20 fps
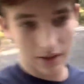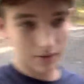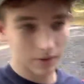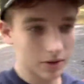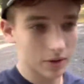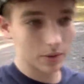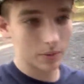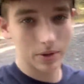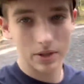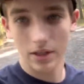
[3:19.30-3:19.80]

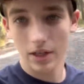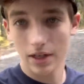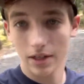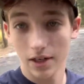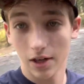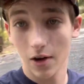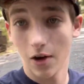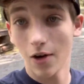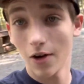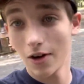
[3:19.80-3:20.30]
really besides a
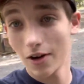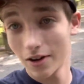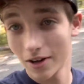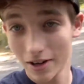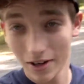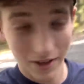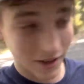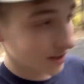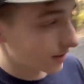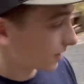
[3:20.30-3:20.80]
car
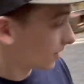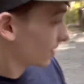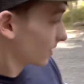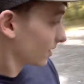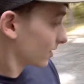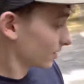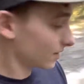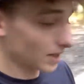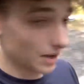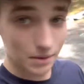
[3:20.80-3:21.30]

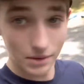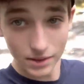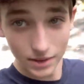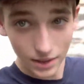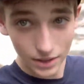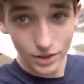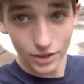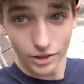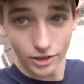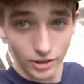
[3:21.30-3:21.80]
that was
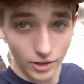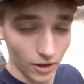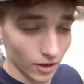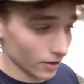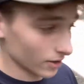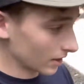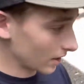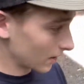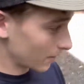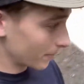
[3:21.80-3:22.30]
electric start
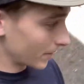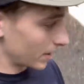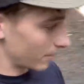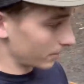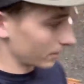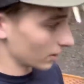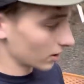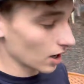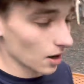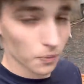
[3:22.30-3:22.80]
then, or maybe
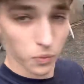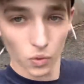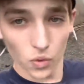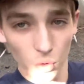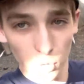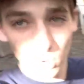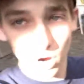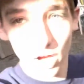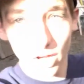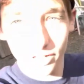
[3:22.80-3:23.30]
a couple
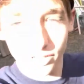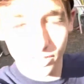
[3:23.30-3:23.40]
quads